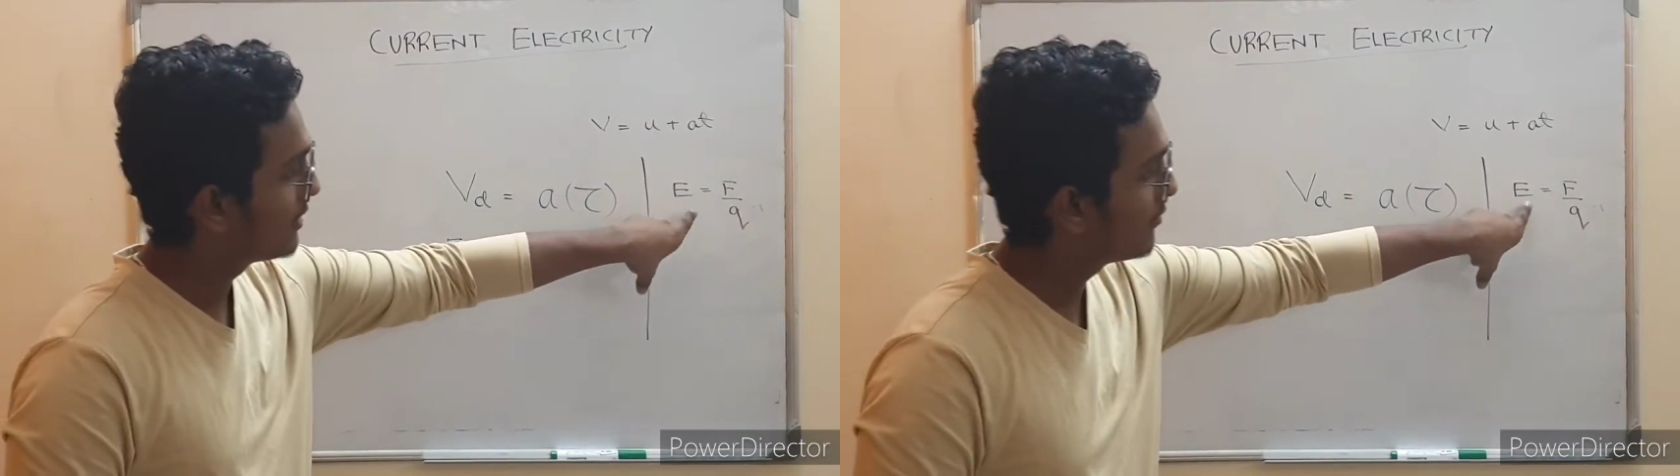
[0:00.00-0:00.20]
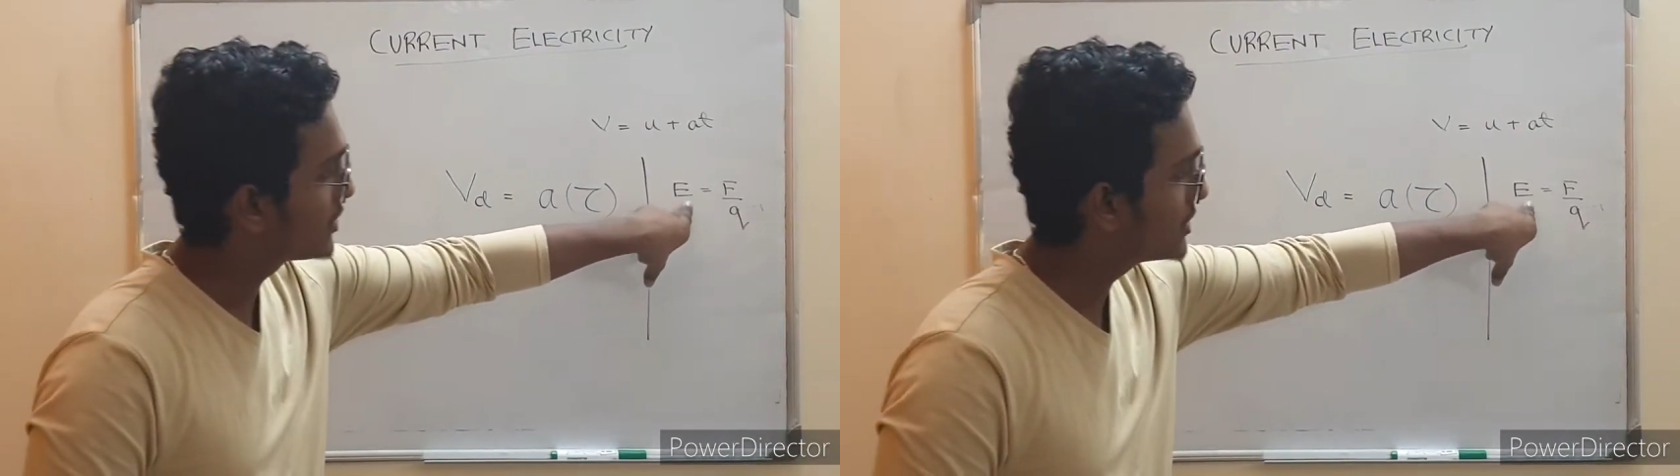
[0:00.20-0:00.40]

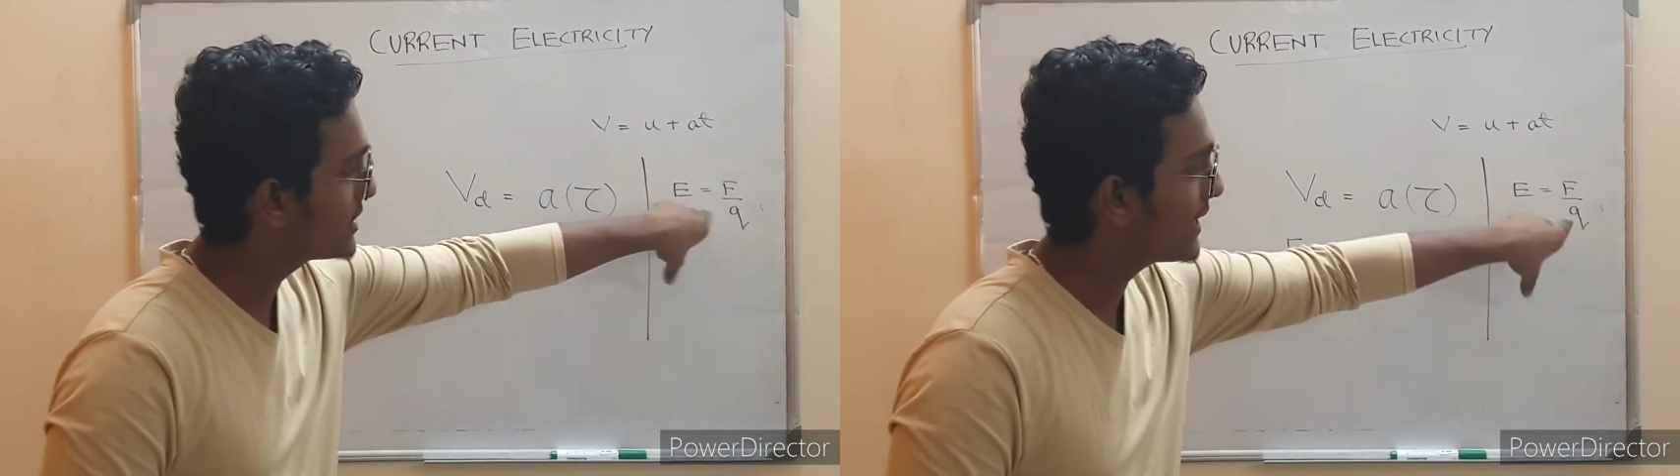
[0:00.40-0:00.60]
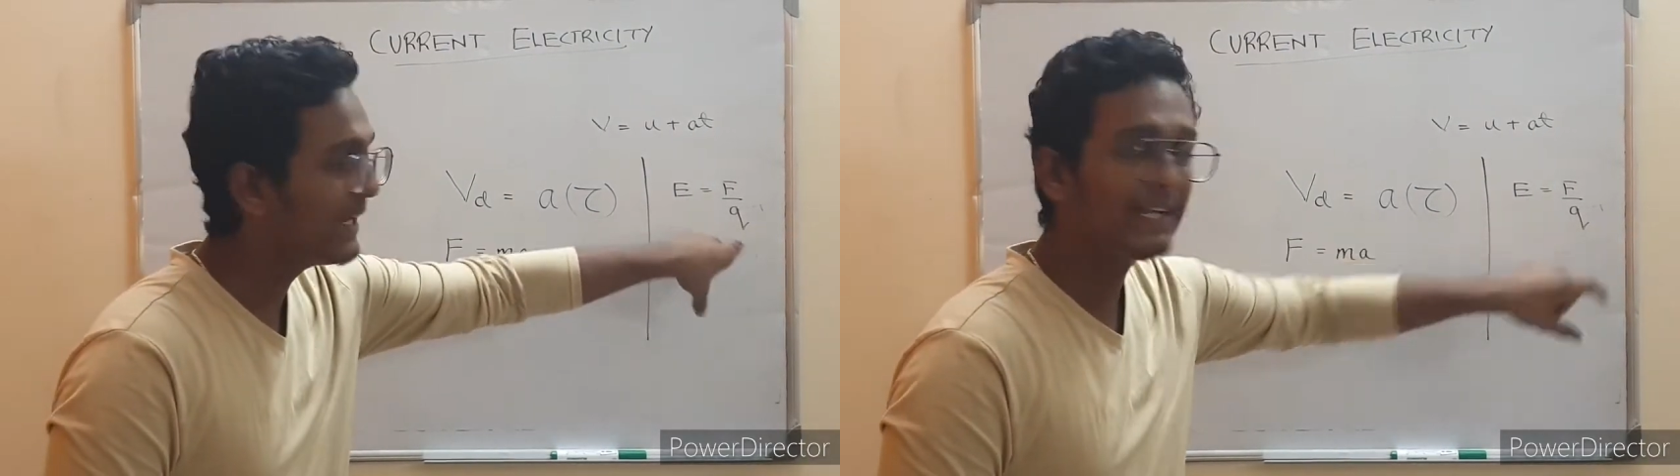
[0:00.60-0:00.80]
which
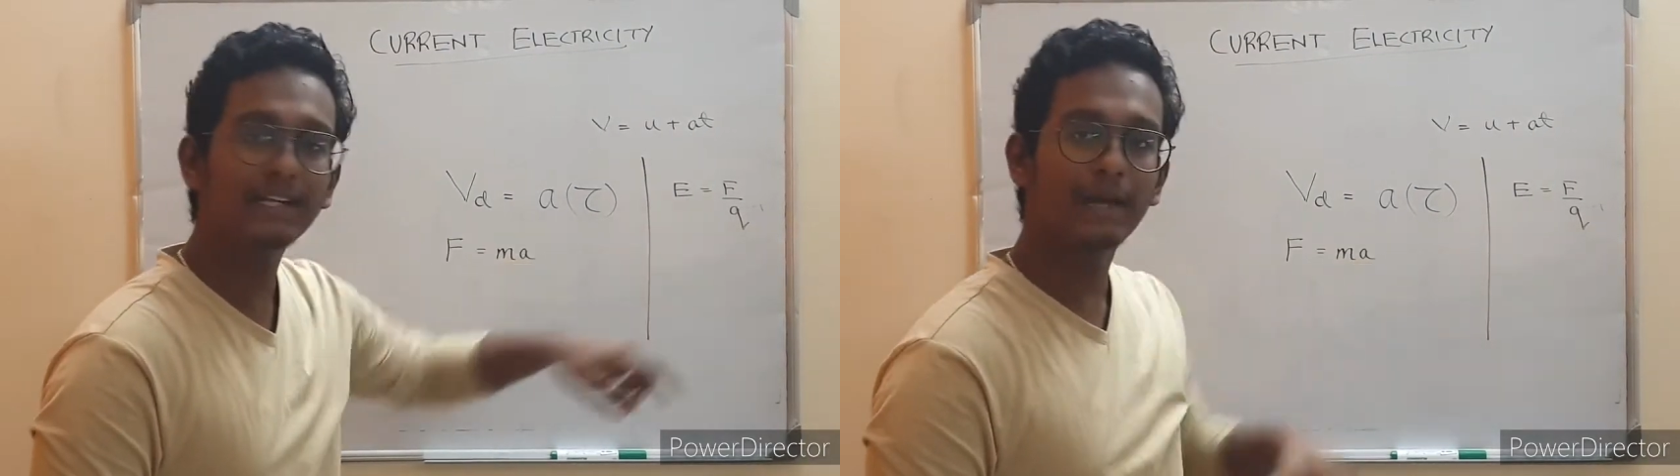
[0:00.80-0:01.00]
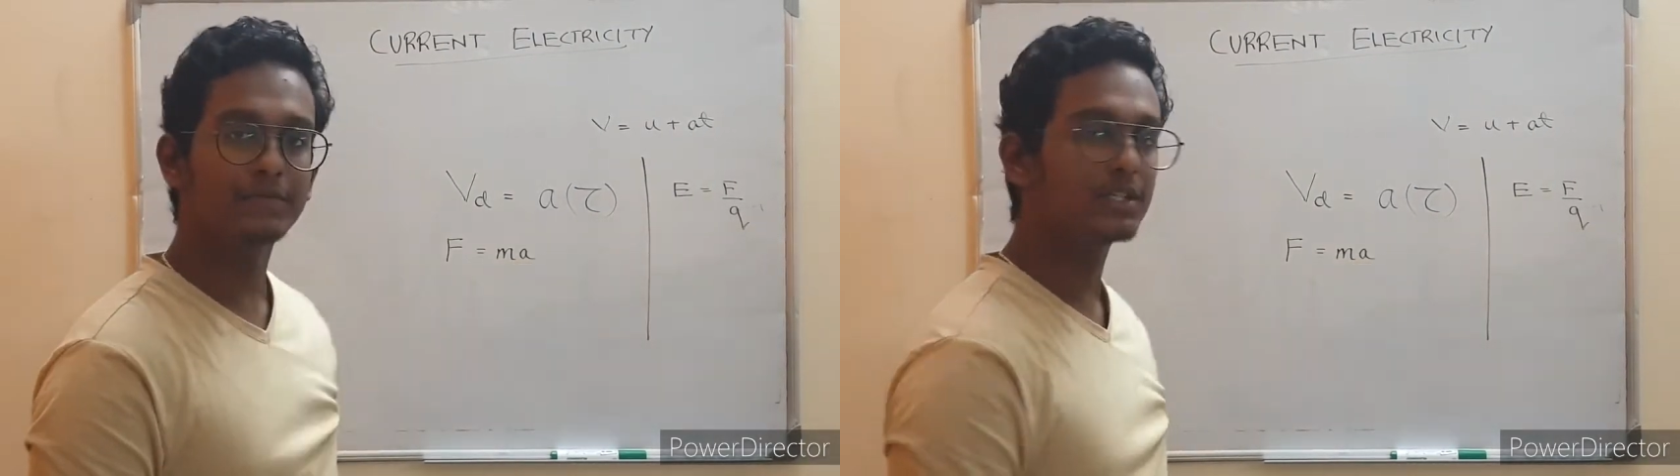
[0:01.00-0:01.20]
is E
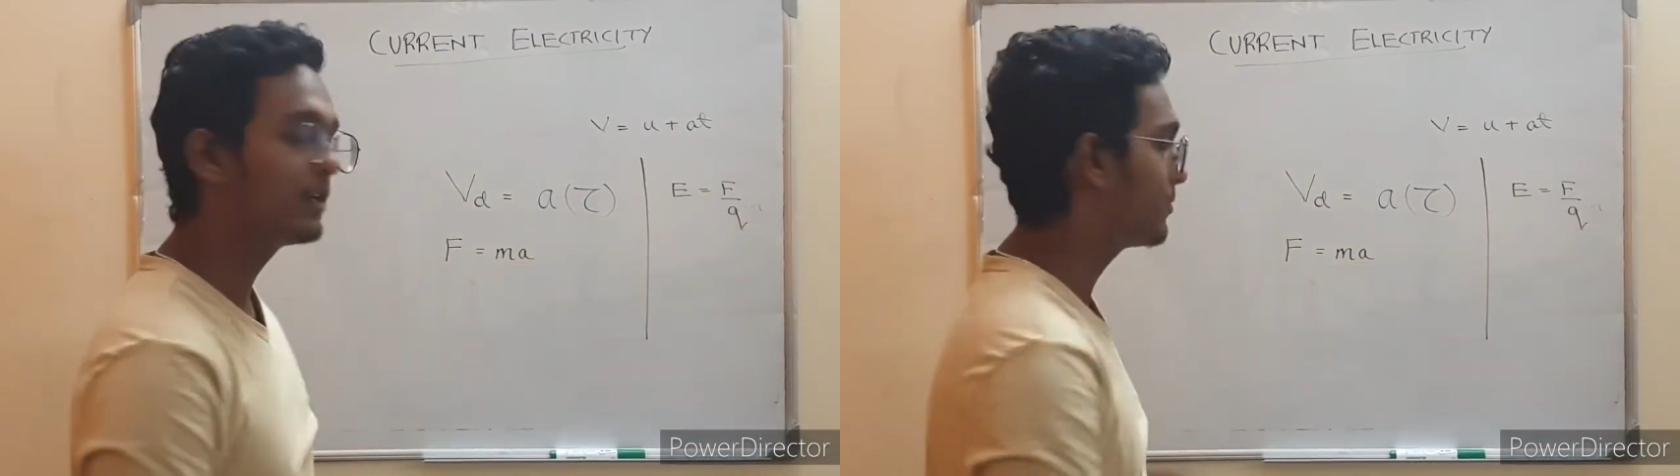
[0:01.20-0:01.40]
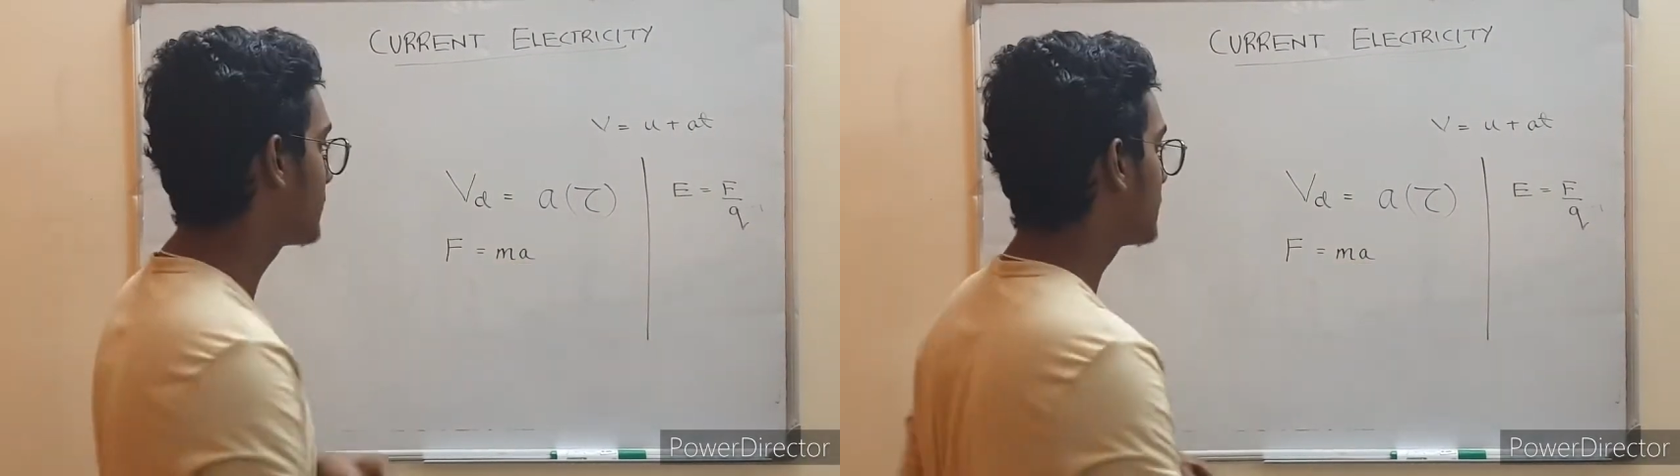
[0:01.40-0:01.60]
times
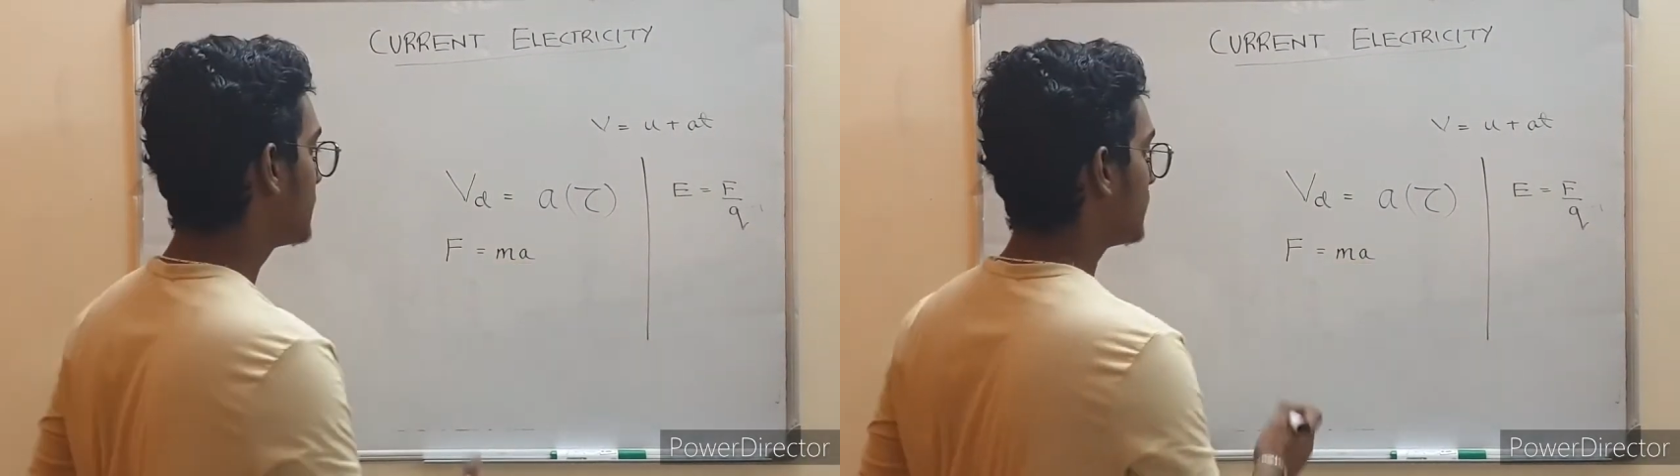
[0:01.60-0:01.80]
Q.